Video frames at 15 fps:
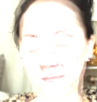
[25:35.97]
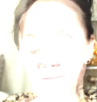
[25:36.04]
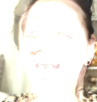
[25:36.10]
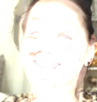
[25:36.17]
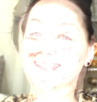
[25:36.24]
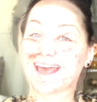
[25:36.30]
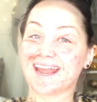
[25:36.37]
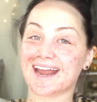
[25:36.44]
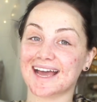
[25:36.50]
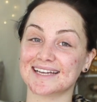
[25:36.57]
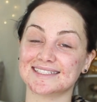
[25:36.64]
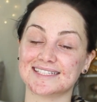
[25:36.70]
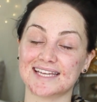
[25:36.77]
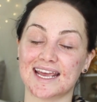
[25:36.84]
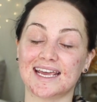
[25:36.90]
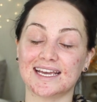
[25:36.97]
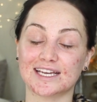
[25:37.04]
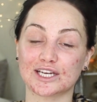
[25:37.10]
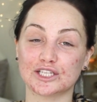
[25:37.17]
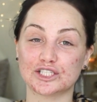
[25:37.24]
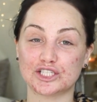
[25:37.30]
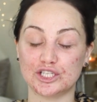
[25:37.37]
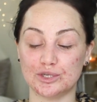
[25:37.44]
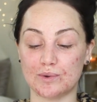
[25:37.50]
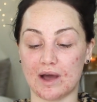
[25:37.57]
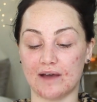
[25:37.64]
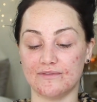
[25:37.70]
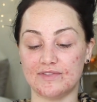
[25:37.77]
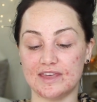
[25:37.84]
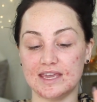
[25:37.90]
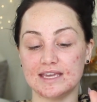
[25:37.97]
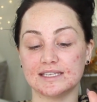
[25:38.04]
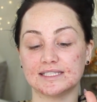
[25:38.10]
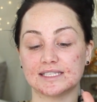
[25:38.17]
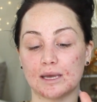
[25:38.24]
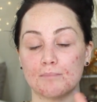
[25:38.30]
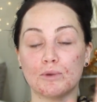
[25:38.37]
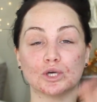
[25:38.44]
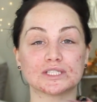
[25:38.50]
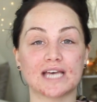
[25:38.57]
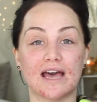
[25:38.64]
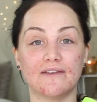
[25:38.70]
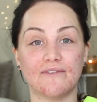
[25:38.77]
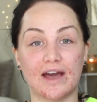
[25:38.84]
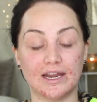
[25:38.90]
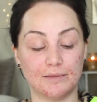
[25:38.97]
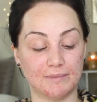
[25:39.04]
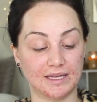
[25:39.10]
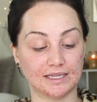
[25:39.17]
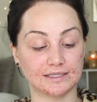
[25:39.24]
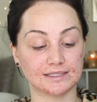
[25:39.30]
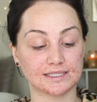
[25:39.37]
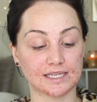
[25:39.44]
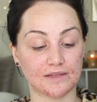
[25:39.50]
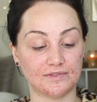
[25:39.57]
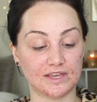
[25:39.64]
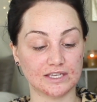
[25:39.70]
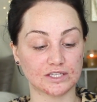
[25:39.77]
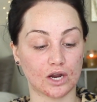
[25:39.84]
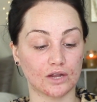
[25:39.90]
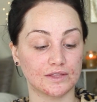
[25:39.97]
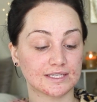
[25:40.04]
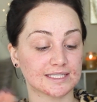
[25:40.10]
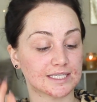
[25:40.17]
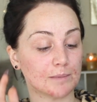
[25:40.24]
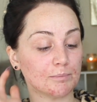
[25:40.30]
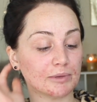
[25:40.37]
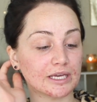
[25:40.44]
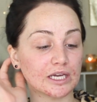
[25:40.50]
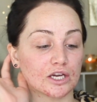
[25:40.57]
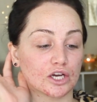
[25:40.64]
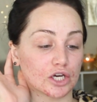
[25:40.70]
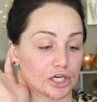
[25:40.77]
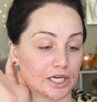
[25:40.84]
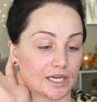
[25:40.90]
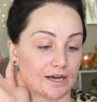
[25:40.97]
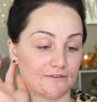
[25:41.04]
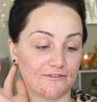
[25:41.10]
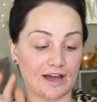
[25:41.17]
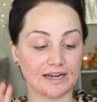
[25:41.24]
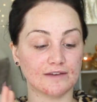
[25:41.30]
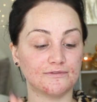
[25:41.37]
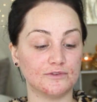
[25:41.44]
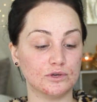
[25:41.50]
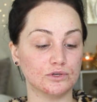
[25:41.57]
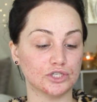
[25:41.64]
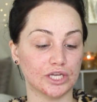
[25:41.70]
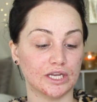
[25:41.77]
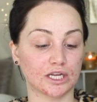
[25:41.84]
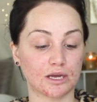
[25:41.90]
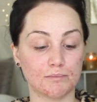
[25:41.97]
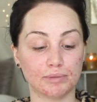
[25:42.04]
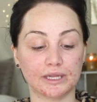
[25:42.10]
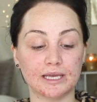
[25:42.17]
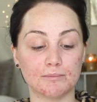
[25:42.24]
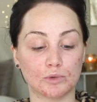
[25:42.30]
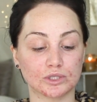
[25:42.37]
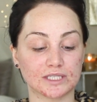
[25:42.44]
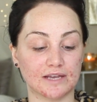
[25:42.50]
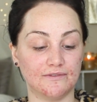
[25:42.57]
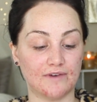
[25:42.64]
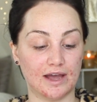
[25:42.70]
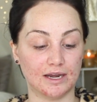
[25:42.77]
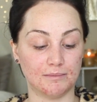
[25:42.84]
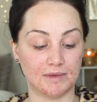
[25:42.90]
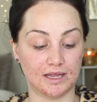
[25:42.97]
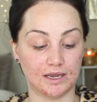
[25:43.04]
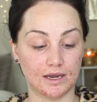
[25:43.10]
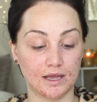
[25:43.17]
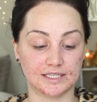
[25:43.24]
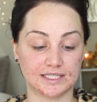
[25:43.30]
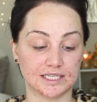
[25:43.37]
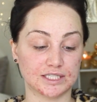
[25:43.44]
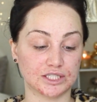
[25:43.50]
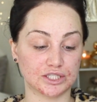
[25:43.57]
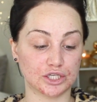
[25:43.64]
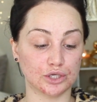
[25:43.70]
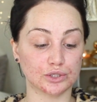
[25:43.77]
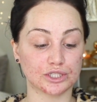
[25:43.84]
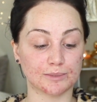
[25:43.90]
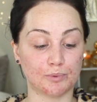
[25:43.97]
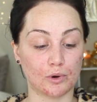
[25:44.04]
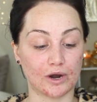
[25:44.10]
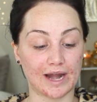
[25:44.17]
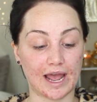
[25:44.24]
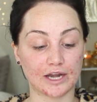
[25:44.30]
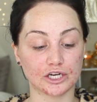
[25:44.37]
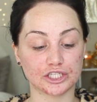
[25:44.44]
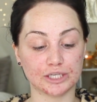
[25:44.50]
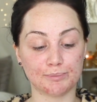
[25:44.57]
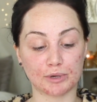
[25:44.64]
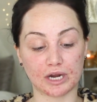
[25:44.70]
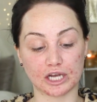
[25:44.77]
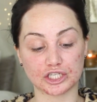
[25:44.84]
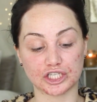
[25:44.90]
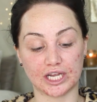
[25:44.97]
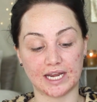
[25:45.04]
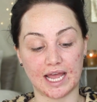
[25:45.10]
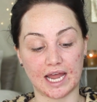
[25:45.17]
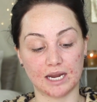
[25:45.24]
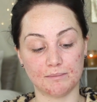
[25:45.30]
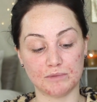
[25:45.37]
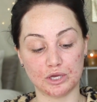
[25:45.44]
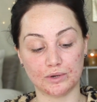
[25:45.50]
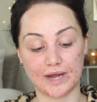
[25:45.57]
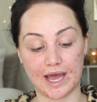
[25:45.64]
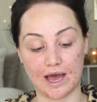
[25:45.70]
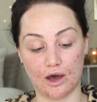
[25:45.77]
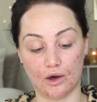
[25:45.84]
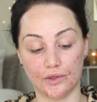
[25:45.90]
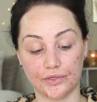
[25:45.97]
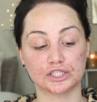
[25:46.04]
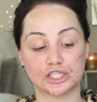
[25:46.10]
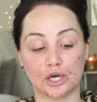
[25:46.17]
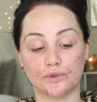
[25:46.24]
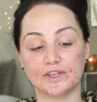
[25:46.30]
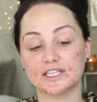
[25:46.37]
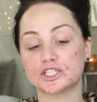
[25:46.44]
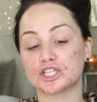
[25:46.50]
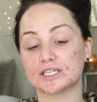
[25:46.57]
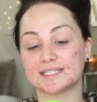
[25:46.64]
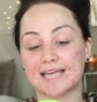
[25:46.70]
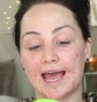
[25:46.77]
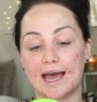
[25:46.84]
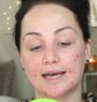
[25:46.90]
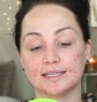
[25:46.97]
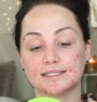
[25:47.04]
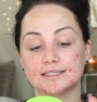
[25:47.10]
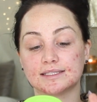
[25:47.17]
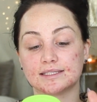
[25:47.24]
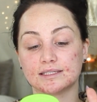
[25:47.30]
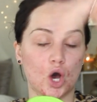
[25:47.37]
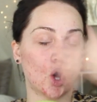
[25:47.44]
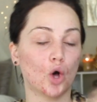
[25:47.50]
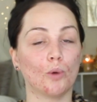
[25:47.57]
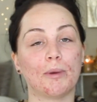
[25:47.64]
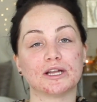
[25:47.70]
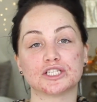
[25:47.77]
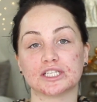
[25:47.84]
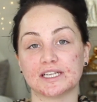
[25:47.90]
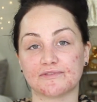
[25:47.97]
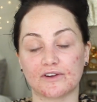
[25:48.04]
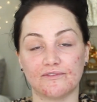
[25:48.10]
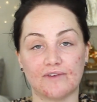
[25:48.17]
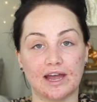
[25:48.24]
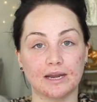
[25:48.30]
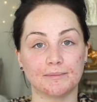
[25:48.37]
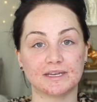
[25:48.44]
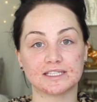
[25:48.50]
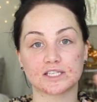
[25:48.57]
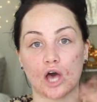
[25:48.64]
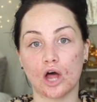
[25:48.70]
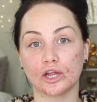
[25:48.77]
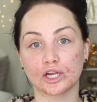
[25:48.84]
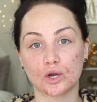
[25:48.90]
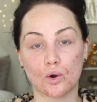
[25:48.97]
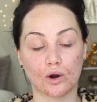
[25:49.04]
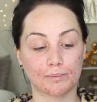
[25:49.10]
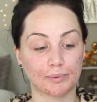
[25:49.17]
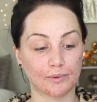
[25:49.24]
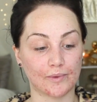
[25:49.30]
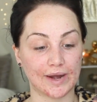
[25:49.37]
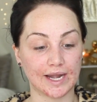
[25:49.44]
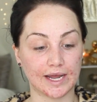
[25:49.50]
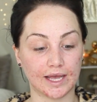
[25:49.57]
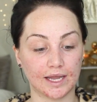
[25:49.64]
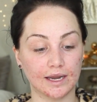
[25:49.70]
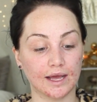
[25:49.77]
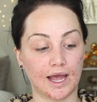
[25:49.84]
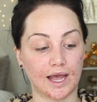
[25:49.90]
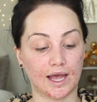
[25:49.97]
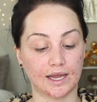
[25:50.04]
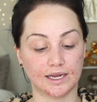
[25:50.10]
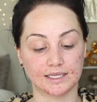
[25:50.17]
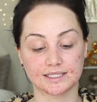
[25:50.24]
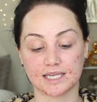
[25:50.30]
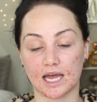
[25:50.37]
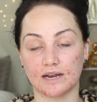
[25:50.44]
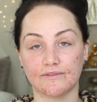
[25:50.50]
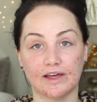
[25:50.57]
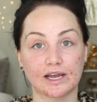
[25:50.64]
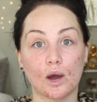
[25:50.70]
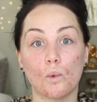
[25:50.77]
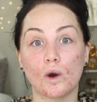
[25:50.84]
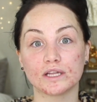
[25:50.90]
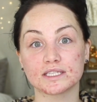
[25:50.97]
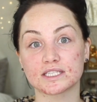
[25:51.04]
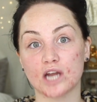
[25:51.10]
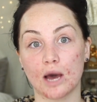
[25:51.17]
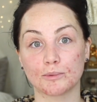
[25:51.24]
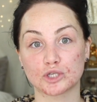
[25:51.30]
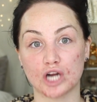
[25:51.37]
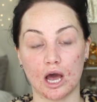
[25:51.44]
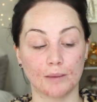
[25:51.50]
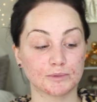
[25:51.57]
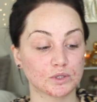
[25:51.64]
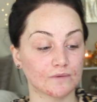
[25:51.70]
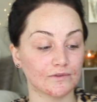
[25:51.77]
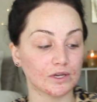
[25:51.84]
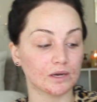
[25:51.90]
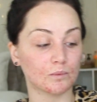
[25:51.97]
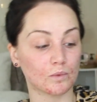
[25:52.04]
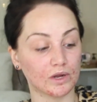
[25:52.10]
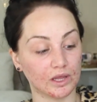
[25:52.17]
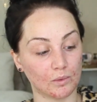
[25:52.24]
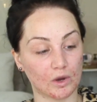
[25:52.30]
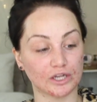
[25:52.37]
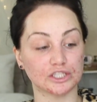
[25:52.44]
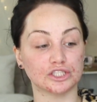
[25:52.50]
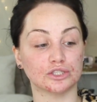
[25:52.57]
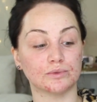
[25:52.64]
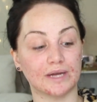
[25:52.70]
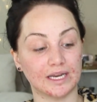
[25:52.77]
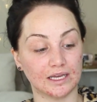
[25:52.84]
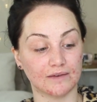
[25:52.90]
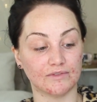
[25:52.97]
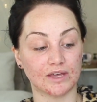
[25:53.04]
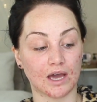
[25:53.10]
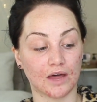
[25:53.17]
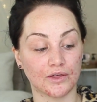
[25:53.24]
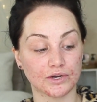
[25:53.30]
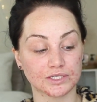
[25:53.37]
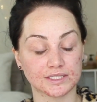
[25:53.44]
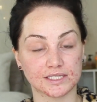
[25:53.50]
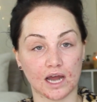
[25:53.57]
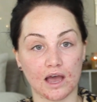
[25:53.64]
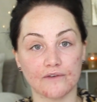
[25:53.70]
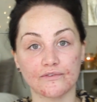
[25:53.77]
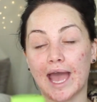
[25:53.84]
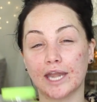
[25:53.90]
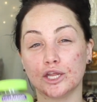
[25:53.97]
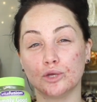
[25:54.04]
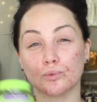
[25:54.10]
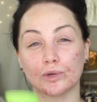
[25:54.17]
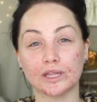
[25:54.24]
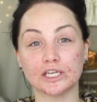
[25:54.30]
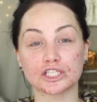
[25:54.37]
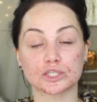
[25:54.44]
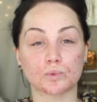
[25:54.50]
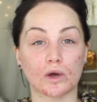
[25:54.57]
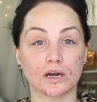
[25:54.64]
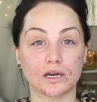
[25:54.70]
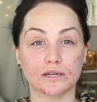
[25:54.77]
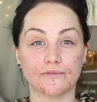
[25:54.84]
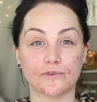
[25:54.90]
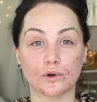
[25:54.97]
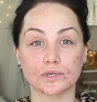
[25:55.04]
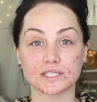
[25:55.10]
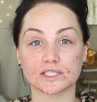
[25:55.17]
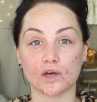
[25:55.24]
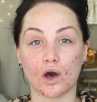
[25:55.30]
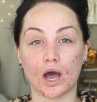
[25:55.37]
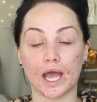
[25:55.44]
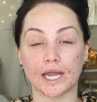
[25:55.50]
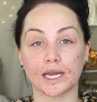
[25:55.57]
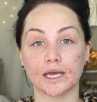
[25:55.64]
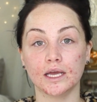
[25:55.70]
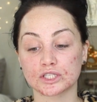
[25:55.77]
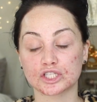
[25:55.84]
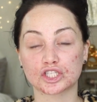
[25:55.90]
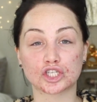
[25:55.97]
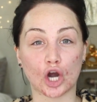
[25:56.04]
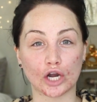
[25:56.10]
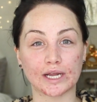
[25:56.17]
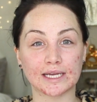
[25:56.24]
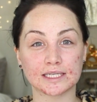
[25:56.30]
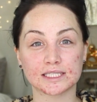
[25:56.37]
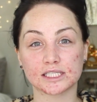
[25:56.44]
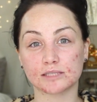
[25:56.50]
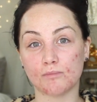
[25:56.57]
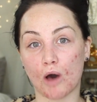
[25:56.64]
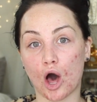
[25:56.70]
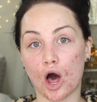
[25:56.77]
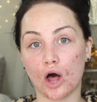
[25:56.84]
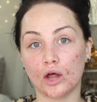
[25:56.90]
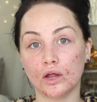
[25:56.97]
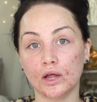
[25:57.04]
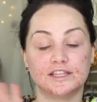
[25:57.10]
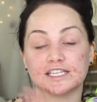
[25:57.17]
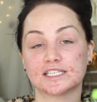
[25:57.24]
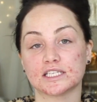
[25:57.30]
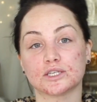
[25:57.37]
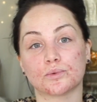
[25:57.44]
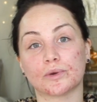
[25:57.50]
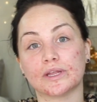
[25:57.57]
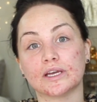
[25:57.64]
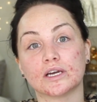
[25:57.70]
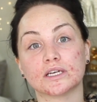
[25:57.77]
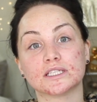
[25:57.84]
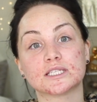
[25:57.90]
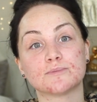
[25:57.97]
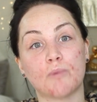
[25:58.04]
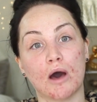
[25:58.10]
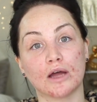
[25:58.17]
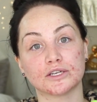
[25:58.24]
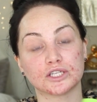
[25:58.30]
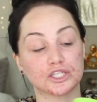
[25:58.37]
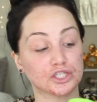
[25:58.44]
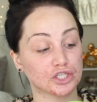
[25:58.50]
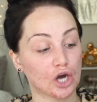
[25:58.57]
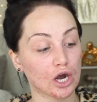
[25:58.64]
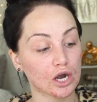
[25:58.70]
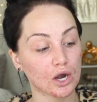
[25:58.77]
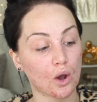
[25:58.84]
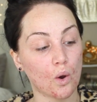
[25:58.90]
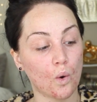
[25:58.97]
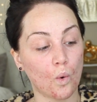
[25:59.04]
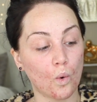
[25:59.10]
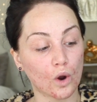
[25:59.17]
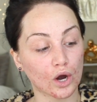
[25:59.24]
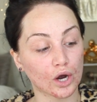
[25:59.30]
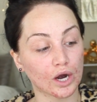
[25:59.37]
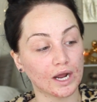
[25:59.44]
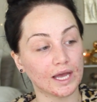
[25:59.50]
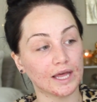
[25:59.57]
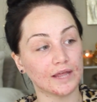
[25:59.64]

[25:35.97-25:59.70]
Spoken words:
And then I take 2 of these multivitamins. These are the Simply Good VitaFusion Complete Multivitamin. This is to support energy production and immune health. So this just has a whole bunch of different vitamins all incorporated, and it's kind of like a one-stop shop. So if you didn't really want to do any of the other stuff and you really just wanted to focus on starting small, this is a really good spot to start, or